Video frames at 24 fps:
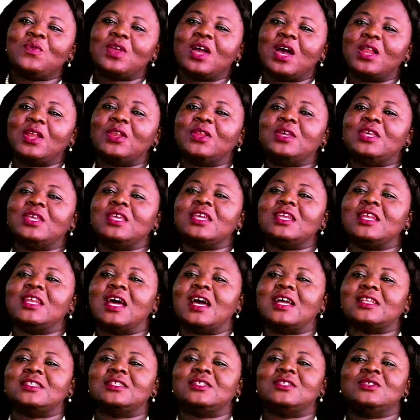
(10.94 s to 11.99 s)
we are looking
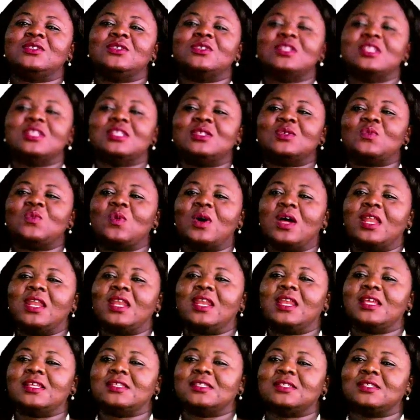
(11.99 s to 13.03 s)
at Unit
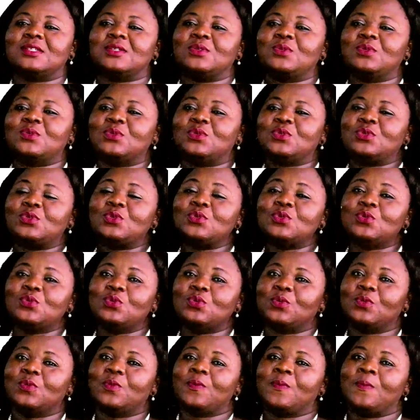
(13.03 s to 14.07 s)
1 Lesson 2,
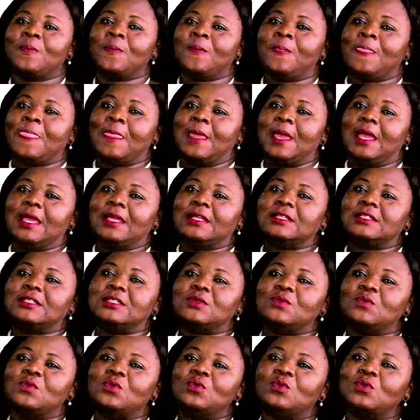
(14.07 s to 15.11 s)
and
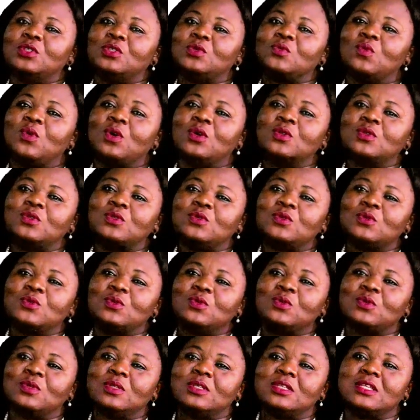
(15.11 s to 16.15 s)
we would want to
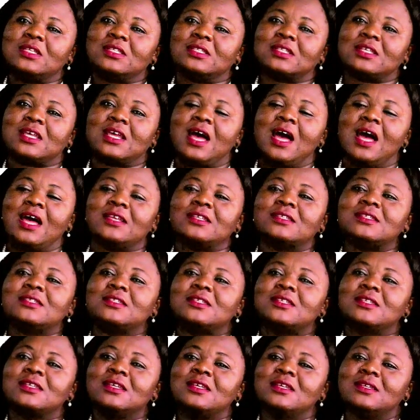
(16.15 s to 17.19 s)

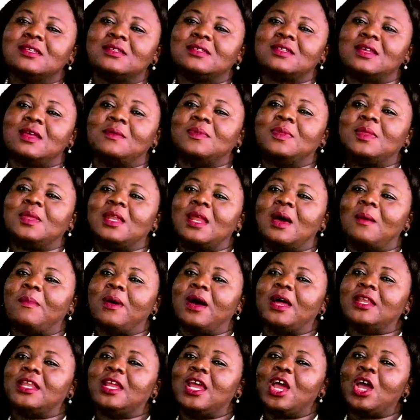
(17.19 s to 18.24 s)
discuss something
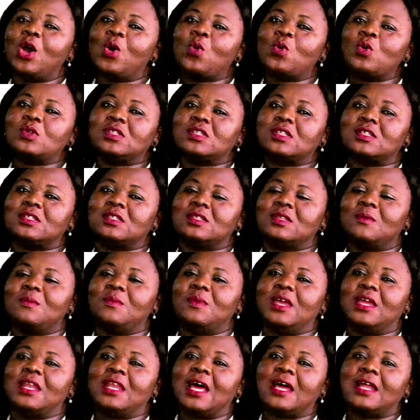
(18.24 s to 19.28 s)
about the ecosystem
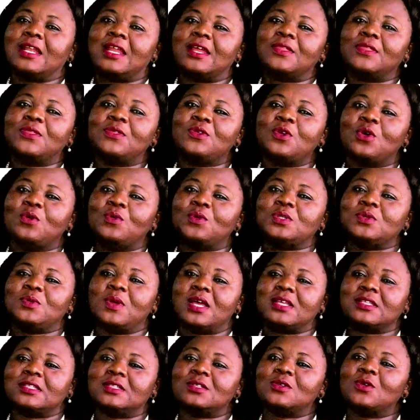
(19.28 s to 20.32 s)
and other theories. We
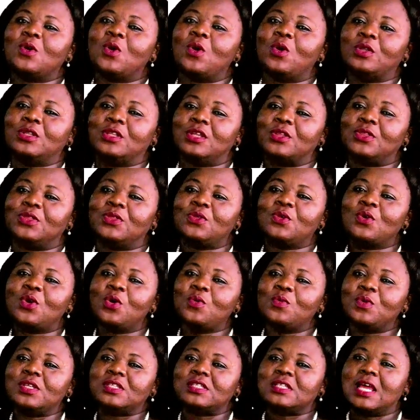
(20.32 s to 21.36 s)
are still on the
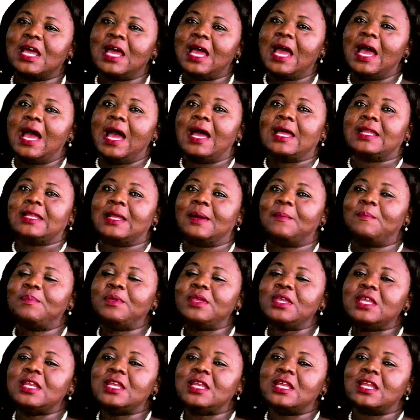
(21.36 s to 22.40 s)
theories
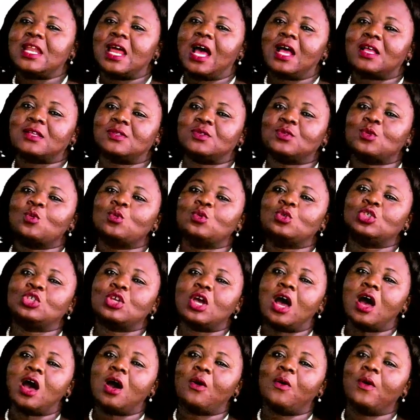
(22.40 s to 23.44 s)
underpinning our
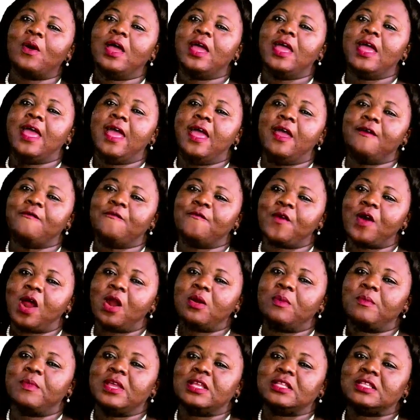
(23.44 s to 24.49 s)
social
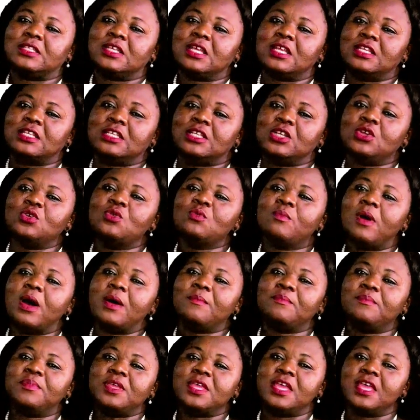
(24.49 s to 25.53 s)
environment and
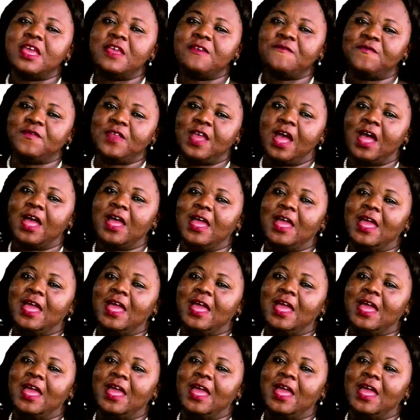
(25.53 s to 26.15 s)
human behavior.